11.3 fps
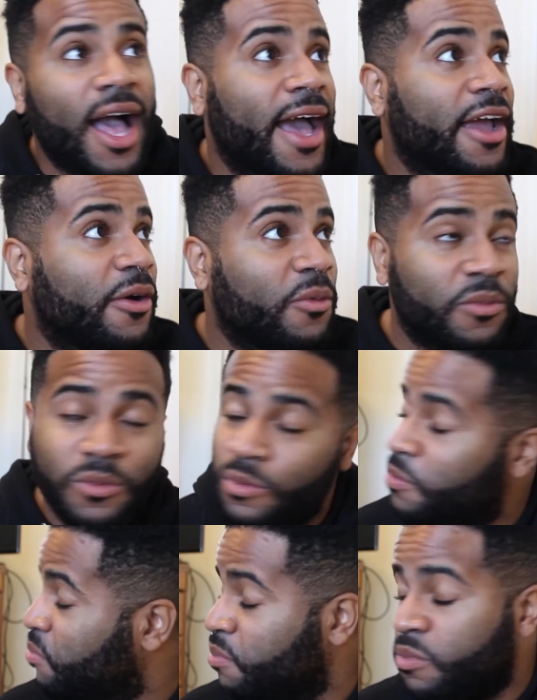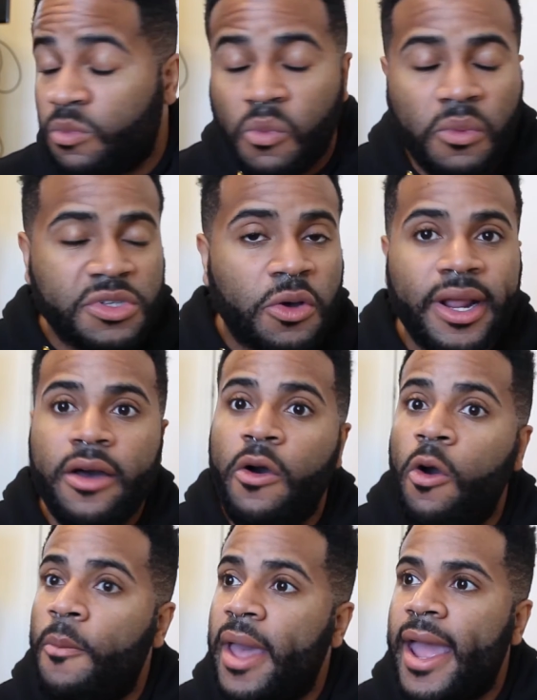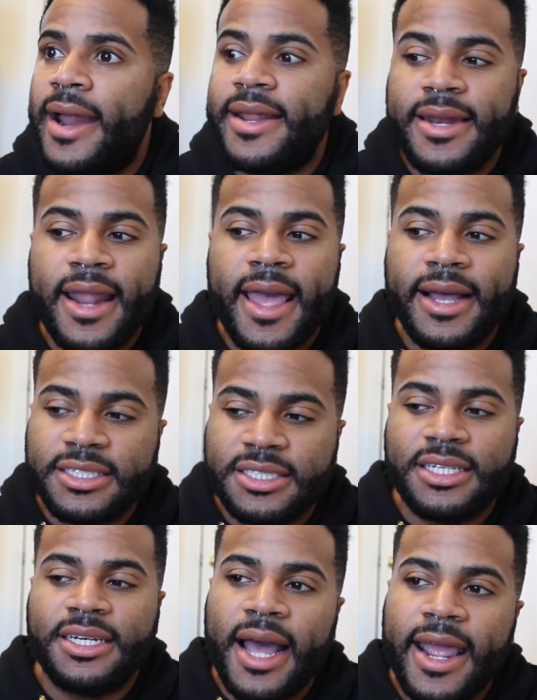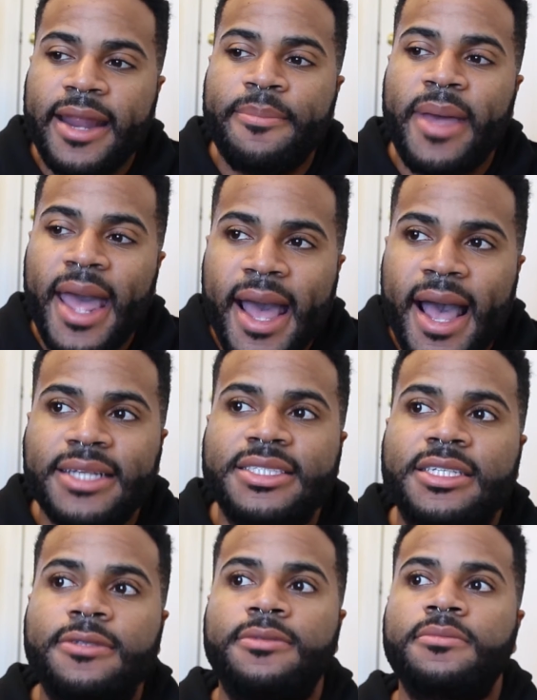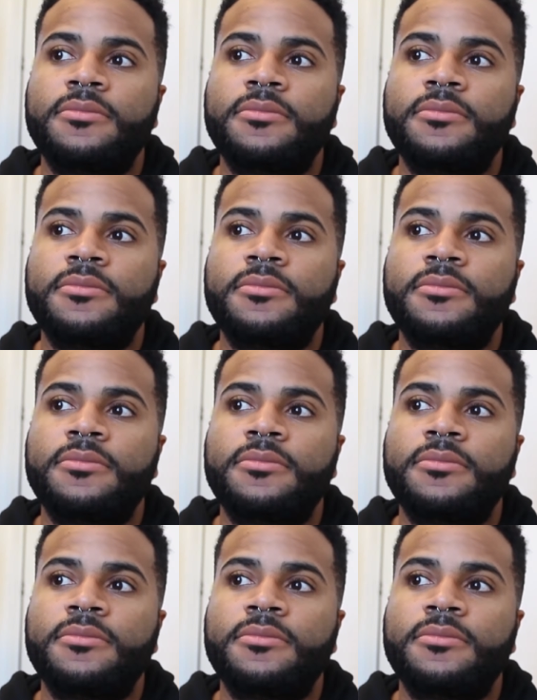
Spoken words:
I was holding out hope, and then as the night passed,